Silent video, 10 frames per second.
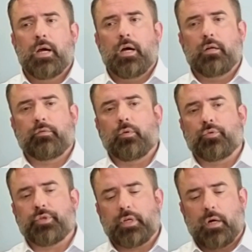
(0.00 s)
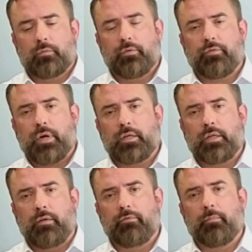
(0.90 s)
And of course the golden thread and the
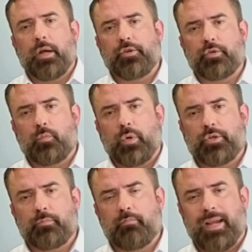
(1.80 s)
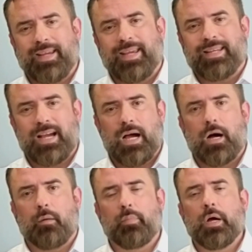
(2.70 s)
information which make it
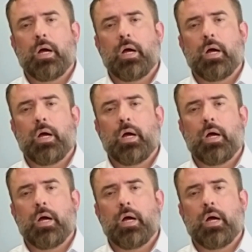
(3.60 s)
up